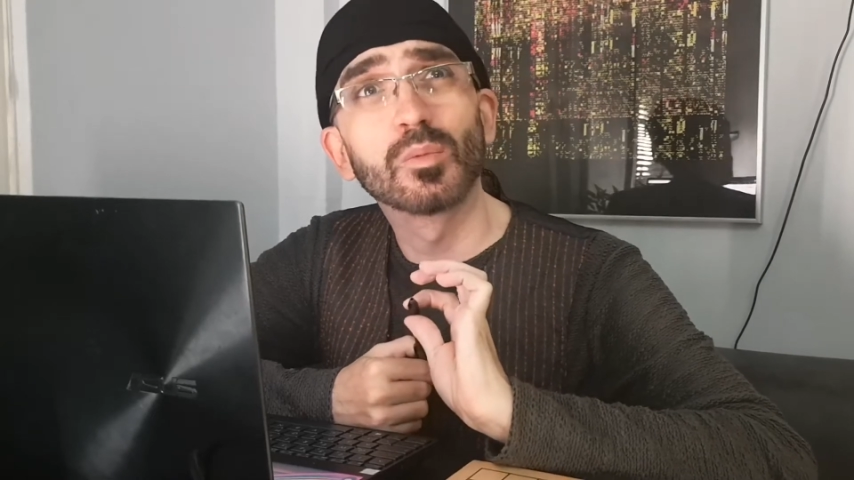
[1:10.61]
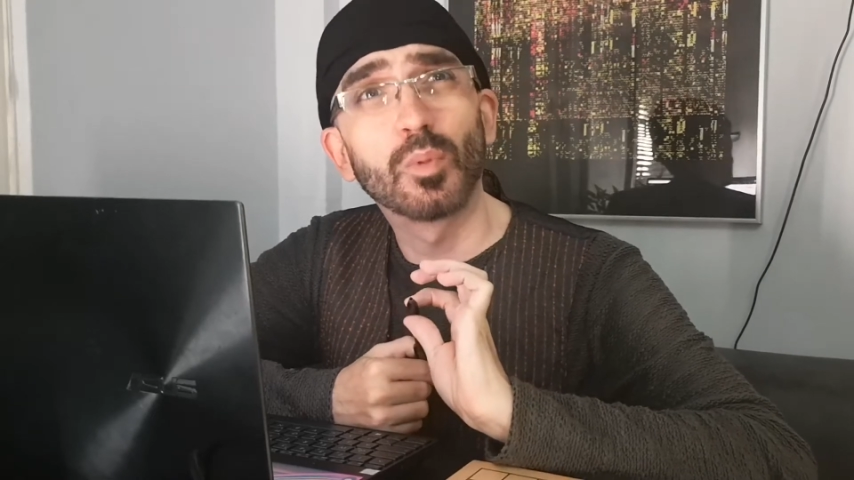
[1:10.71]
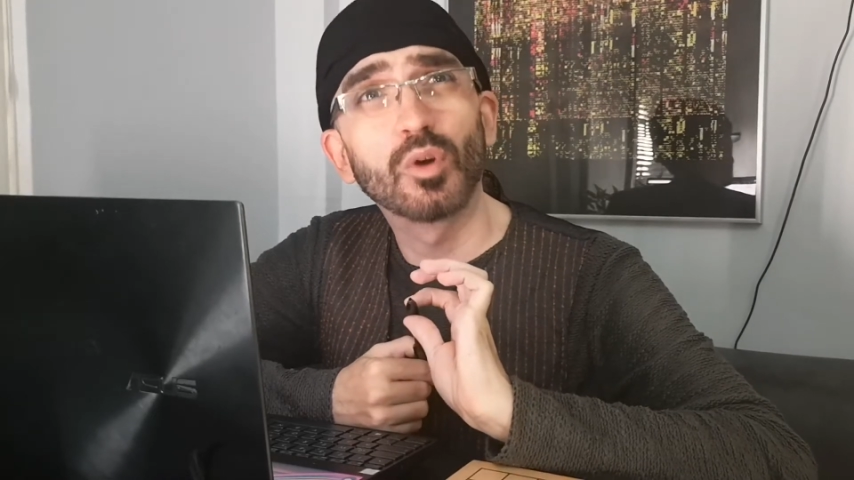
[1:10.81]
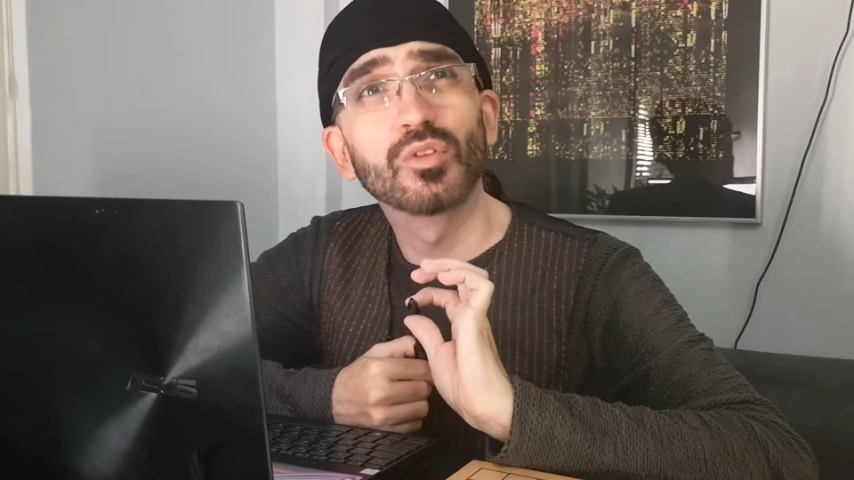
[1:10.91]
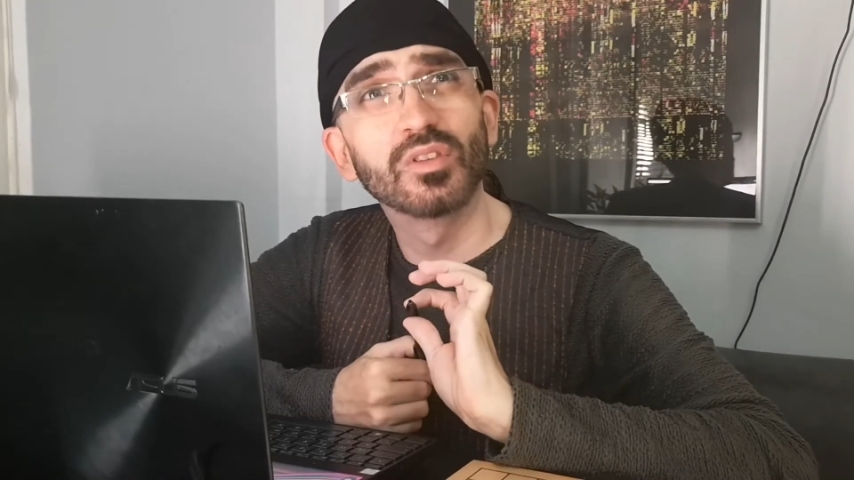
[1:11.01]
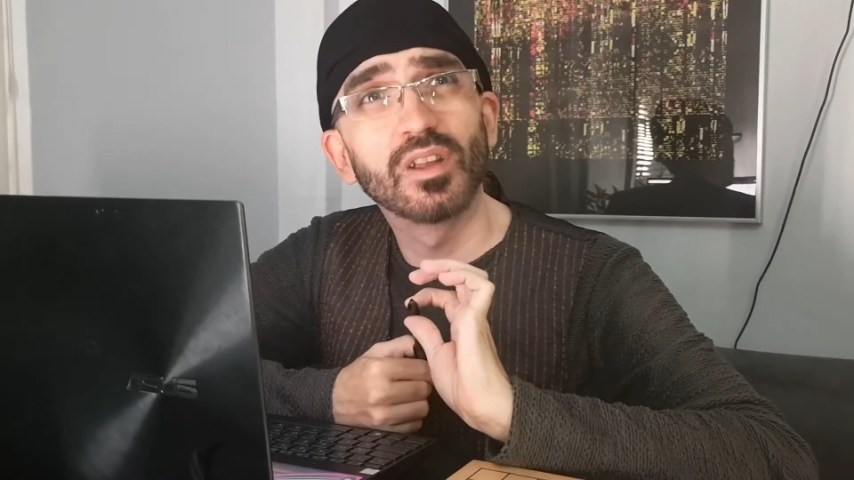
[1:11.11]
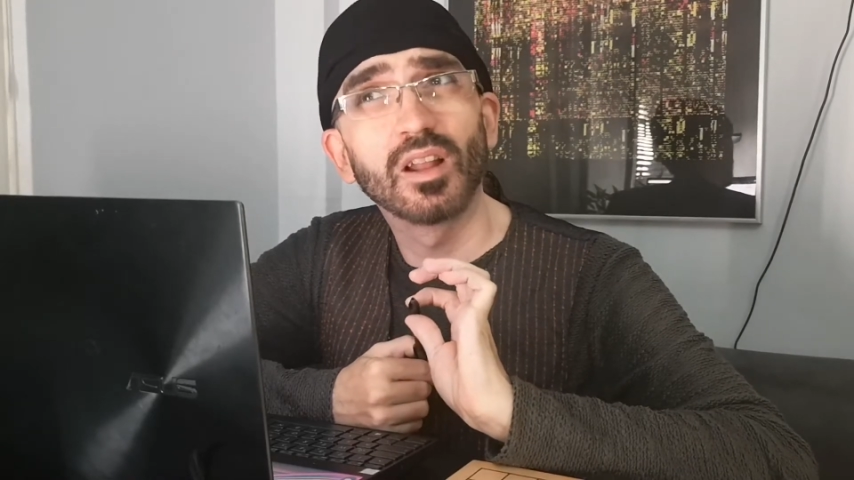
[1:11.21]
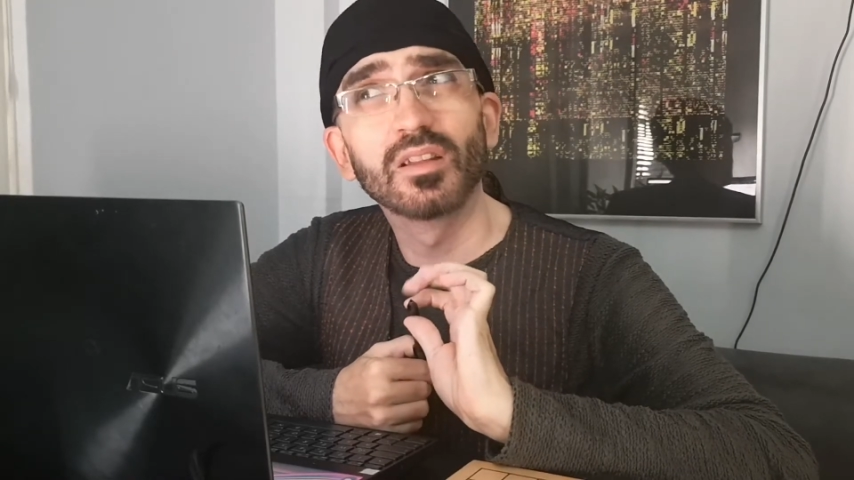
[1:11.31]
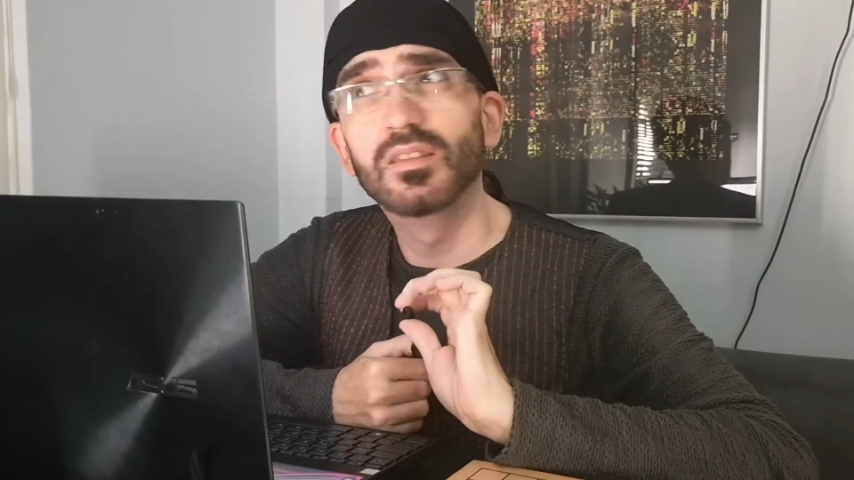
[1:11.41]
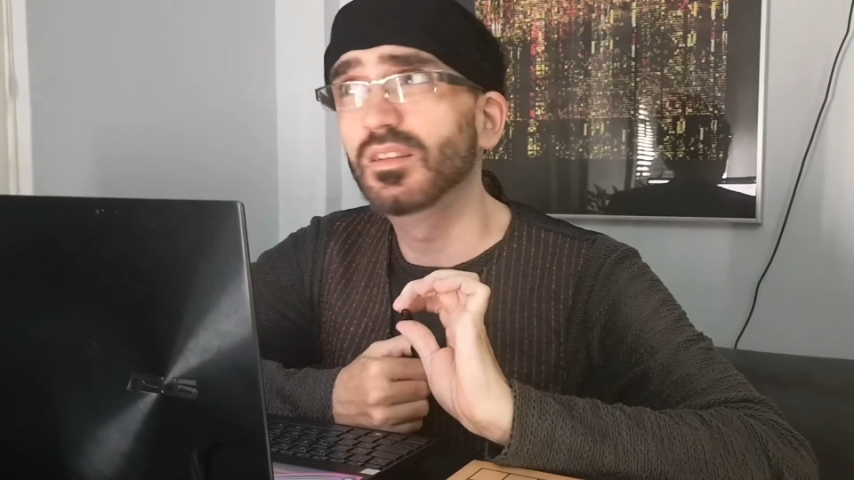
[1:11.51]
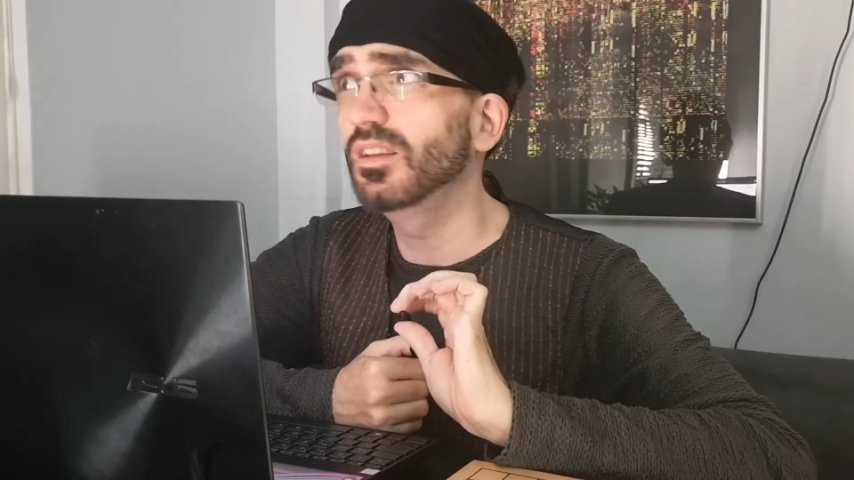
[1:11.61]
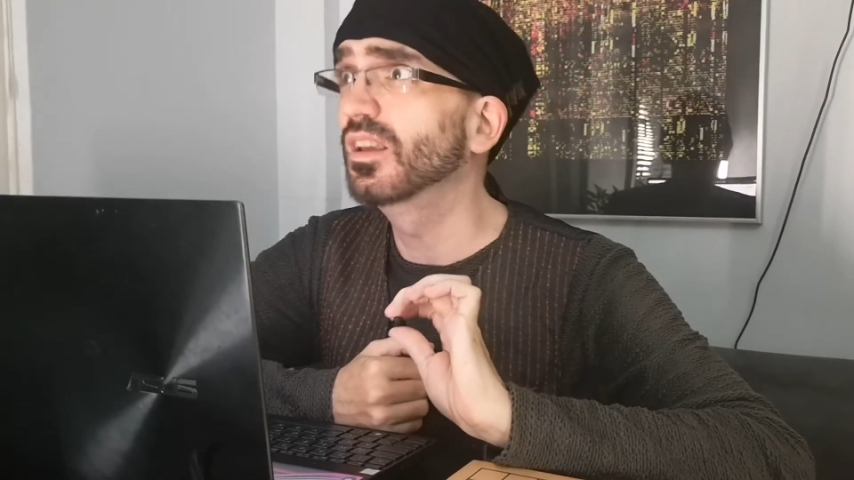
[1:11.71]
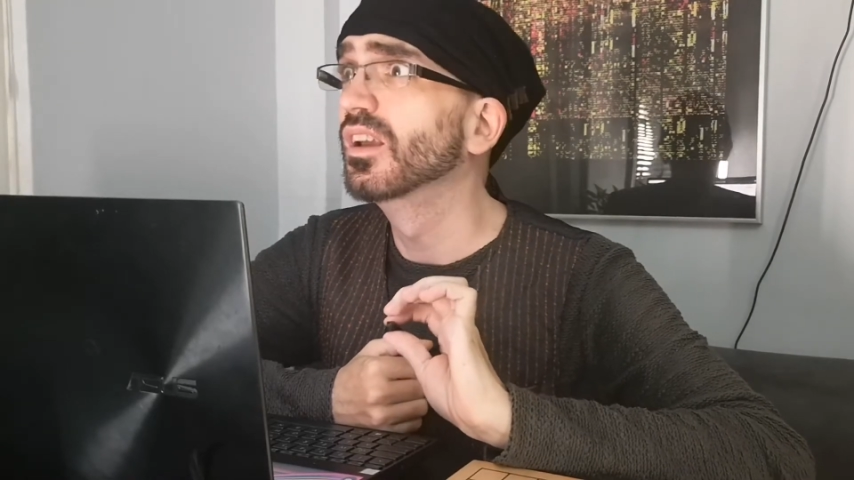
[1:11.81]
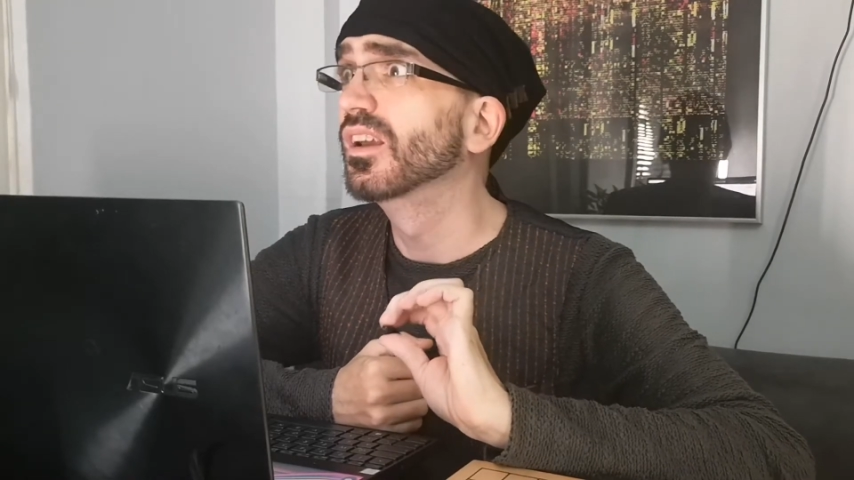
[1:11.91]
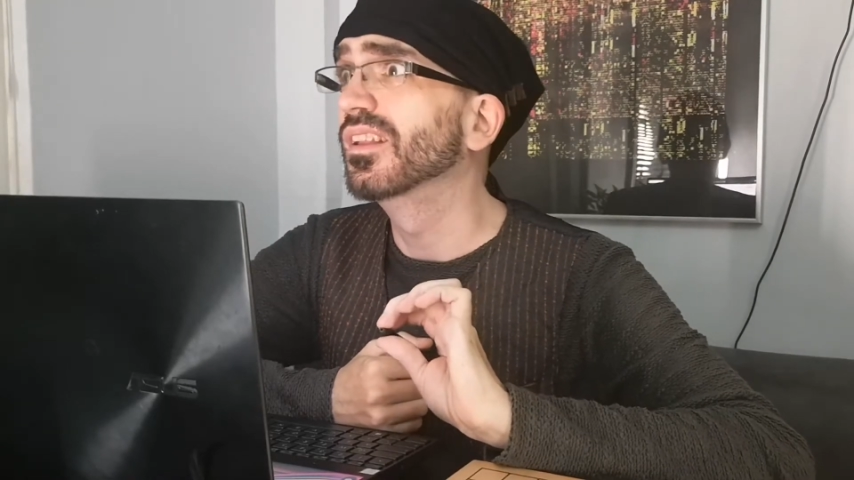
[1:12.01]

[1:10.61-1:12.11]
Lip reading: personality